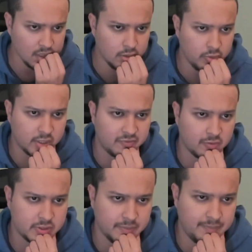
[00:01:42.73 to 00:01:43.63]
We can
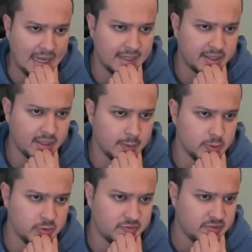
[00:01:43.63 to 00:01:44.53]
force a bad king
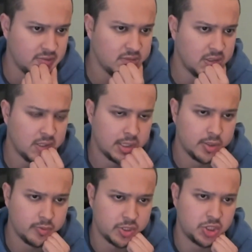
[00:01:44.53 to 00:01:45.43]
move,
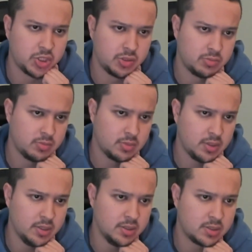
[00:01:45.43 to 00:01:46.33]
which
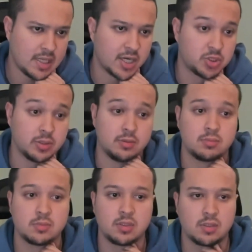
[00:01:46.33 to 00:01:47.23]
is actually
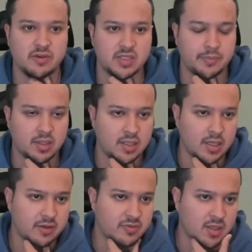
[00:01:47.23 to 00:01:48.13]
gives up the
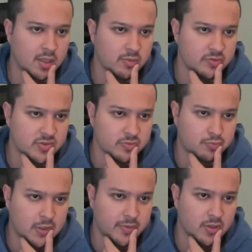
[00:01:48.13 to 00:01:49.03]
knight if the king moves. So
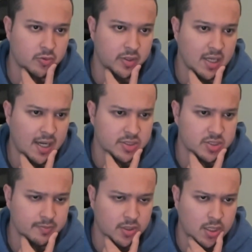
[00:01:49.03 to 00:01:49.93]
probably the queen has
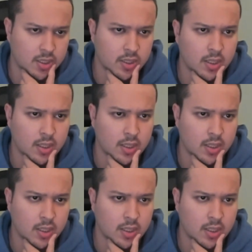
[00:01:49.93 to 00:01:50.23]
to block.